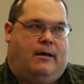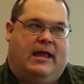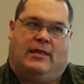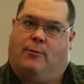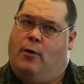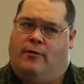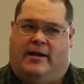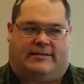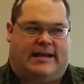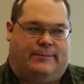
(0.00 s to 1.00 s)
In the mobile
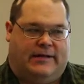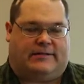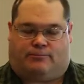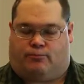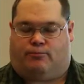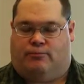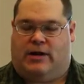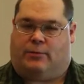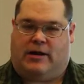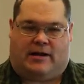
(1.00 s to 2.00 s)
landscape,
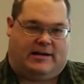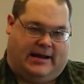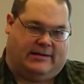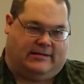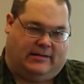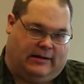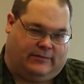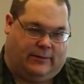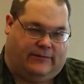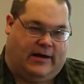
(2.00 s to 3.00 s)
they're pretty cutting edge in the
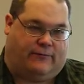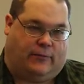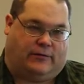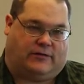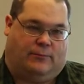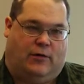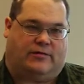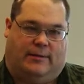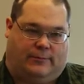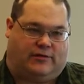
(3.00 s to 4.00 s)
HTML5 world. So most of
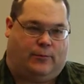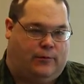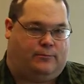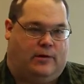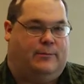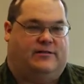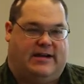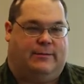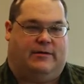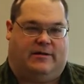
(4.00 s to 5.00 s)
them support pretty much
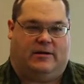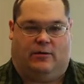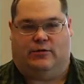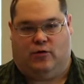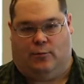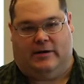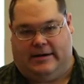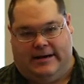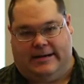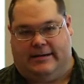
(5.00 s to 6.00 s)
everything you would normally
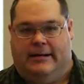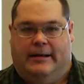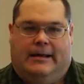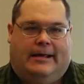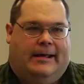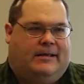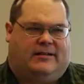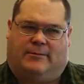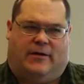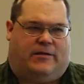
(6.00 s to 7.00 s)
need.
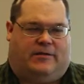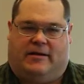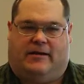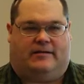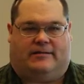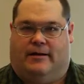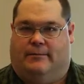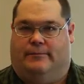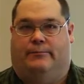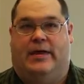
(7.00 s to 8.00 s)
There's some other things.
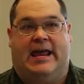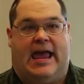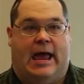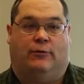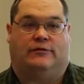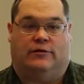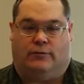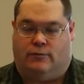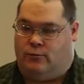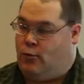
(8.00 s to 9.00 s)
Being able
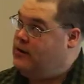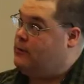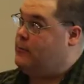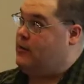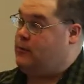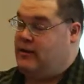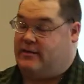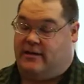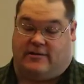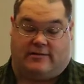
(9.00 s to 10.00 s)
to, one of the other big
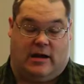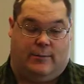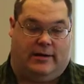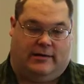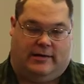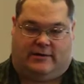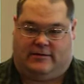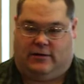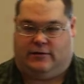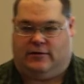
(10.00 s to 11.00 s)
things that's coming in the next
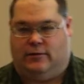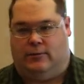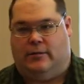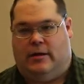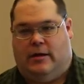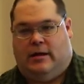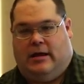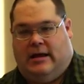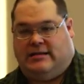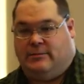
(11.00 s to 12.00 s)
year or two
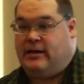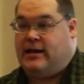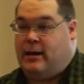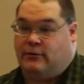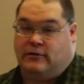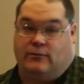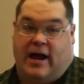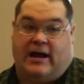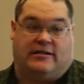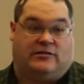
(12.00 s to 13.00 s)
is being able to
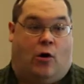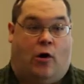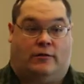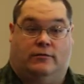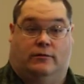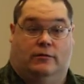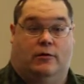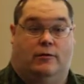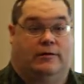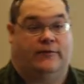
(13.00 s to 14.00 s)
actually talk to the
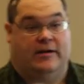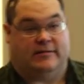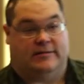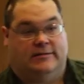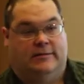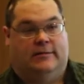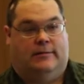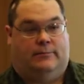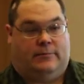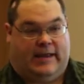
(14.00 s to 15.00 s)
local device,
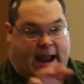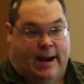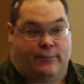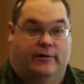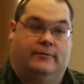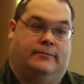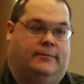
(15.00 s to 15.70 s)
the camera,